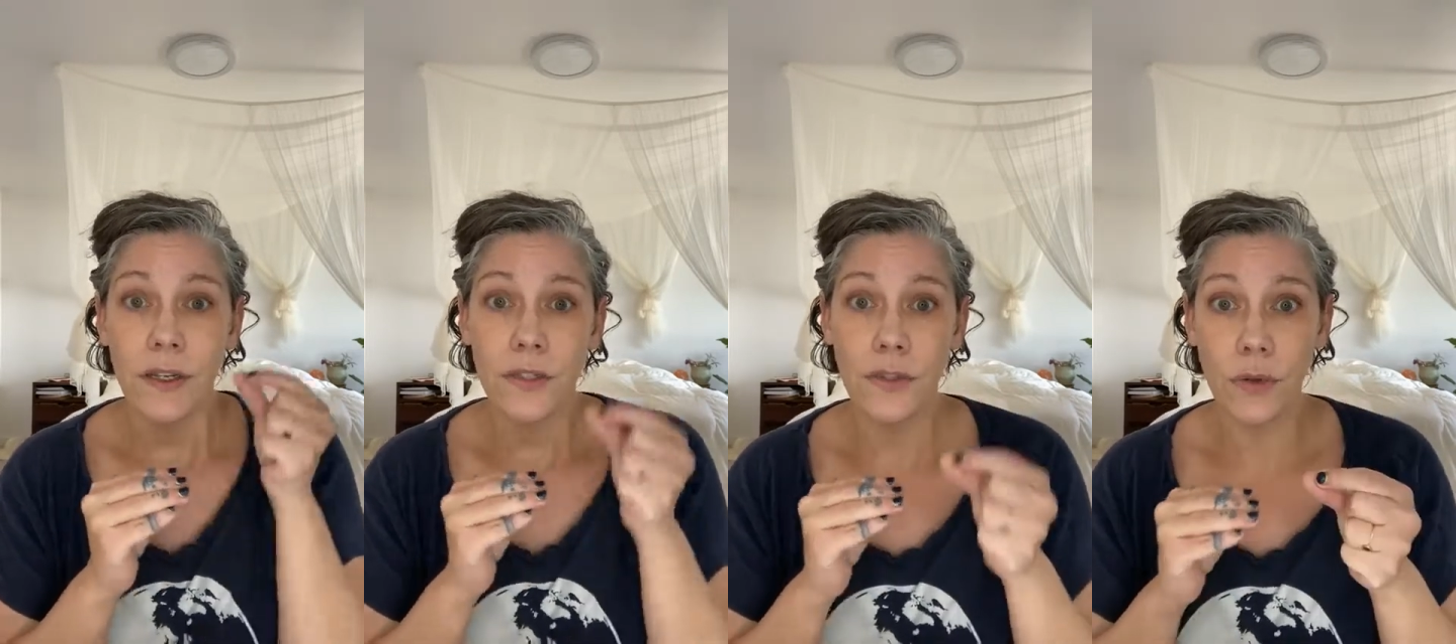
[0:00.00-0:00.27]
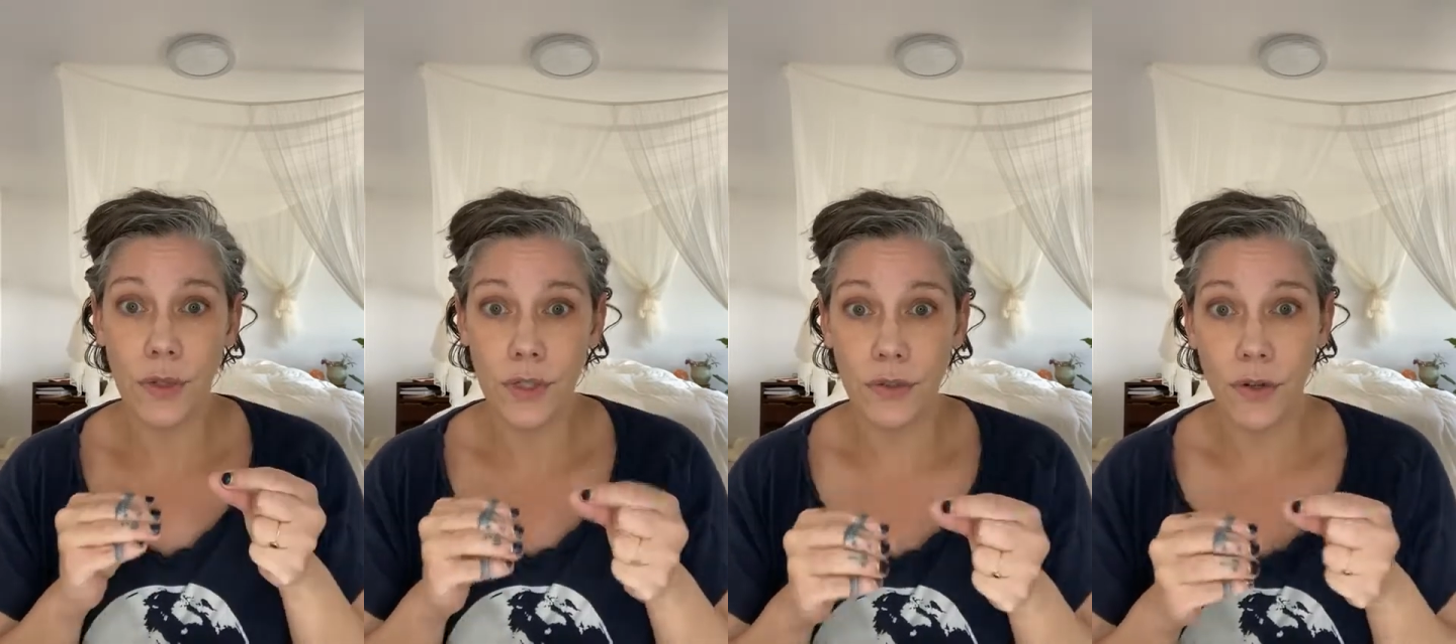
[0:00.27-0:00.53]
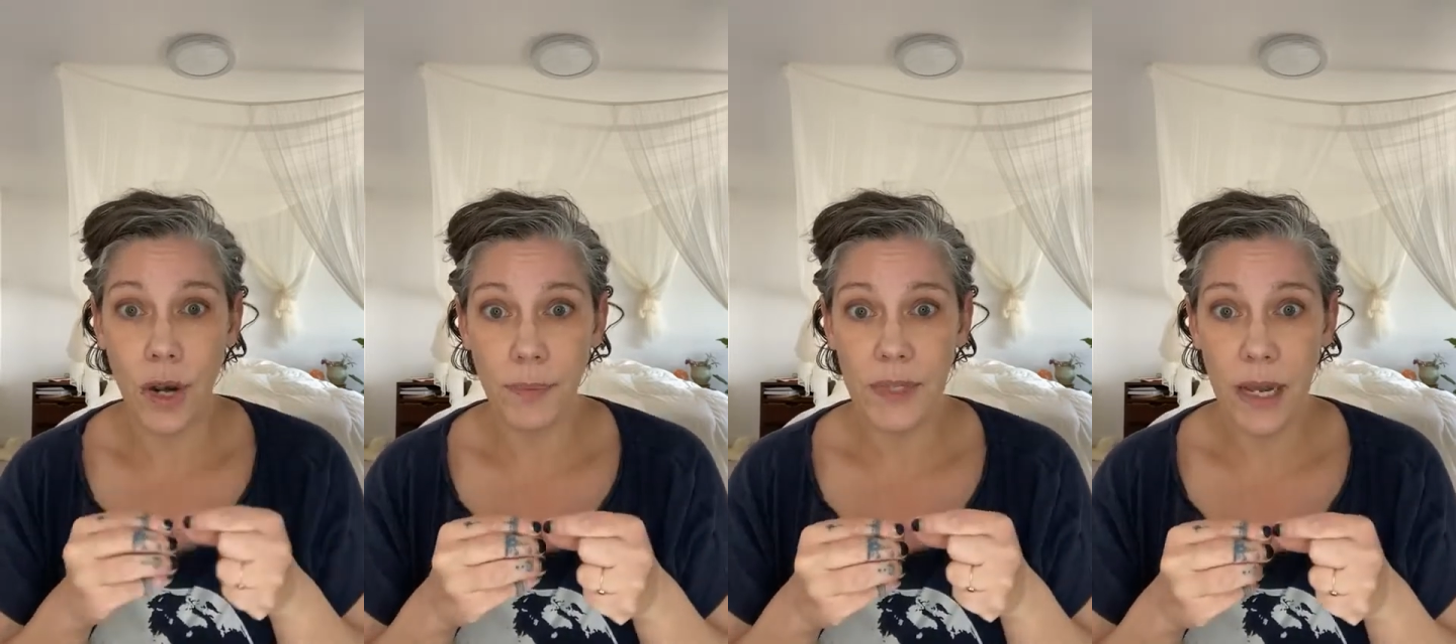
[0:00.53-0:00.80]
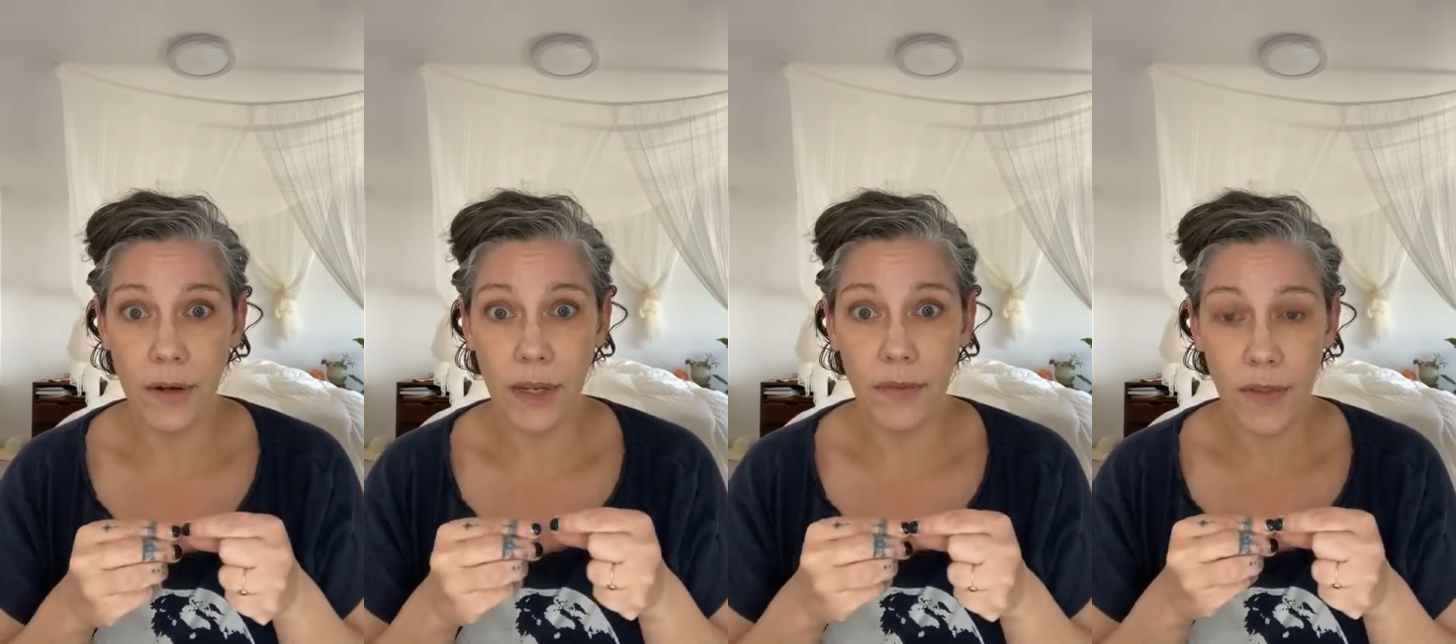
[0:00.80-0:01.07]
so it can drop
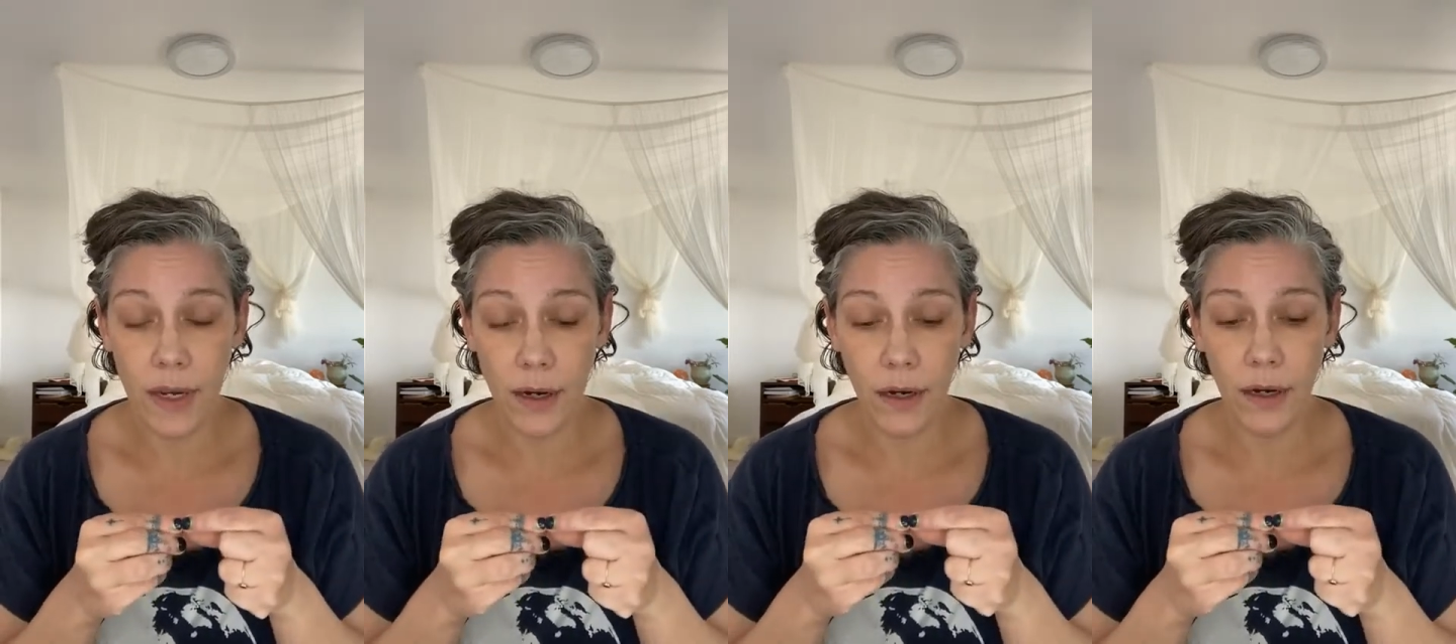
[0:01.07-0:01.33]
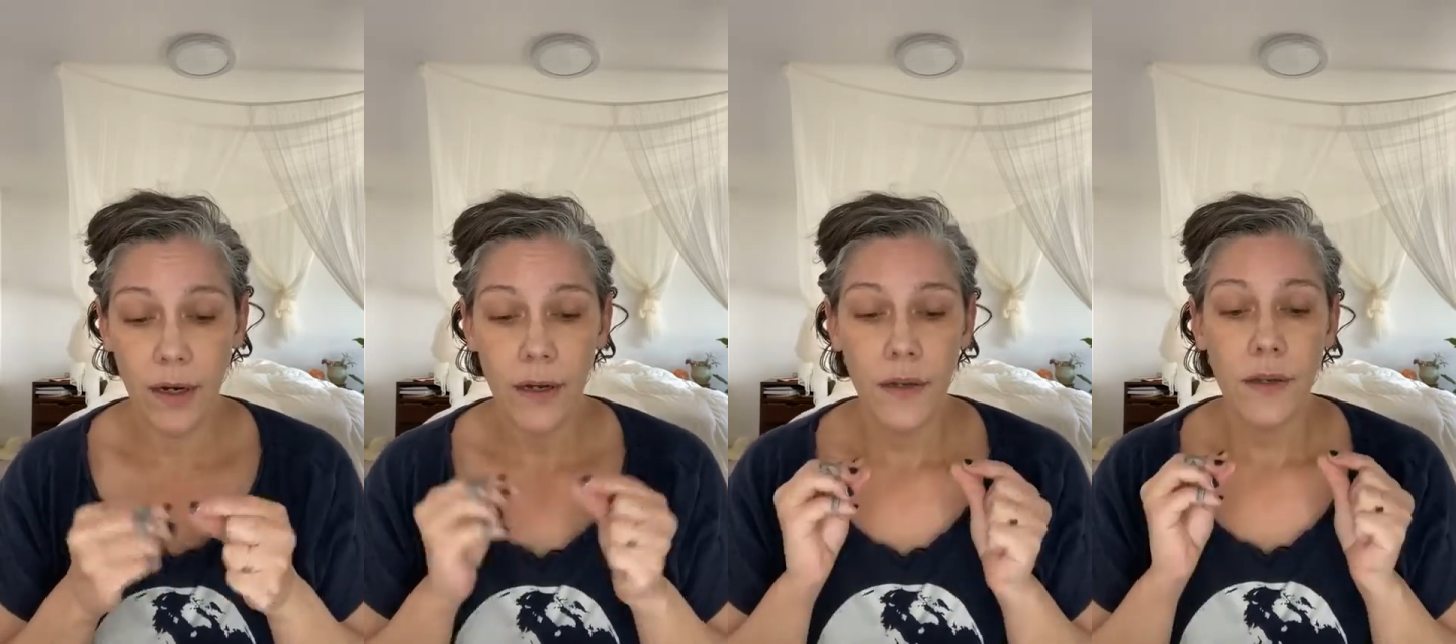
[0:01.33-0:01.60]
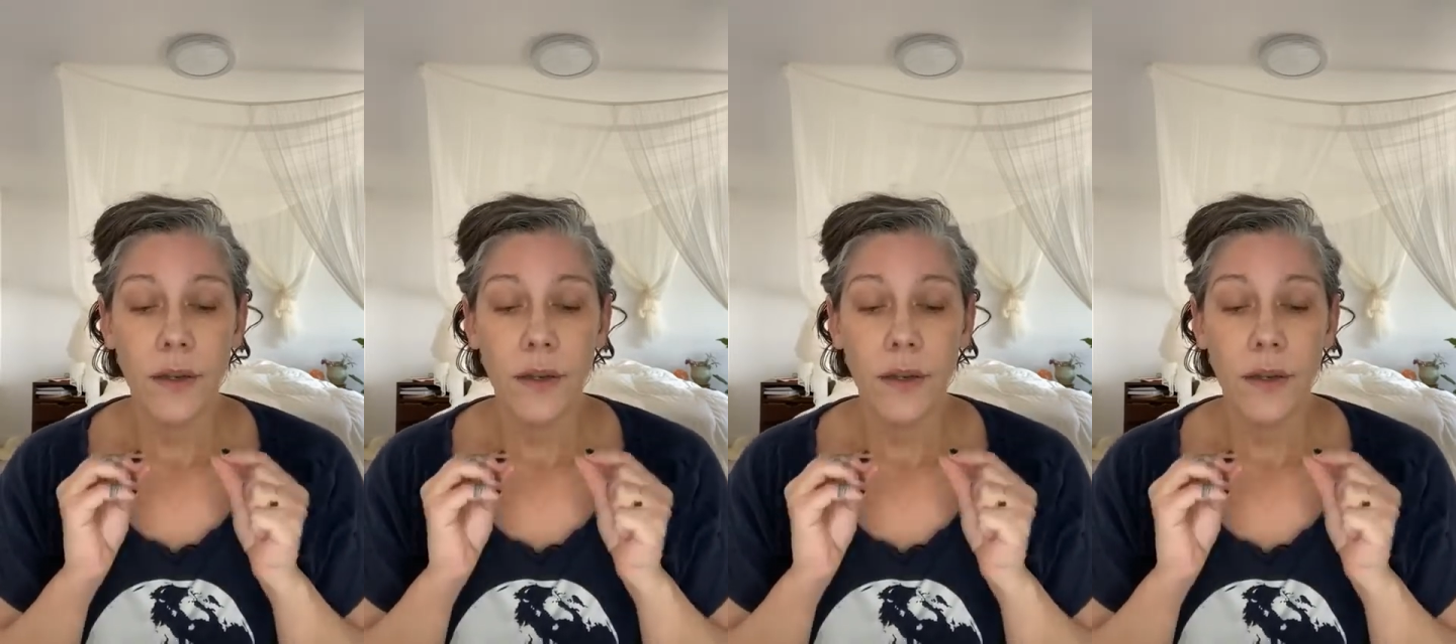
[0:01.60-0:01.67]
down in there.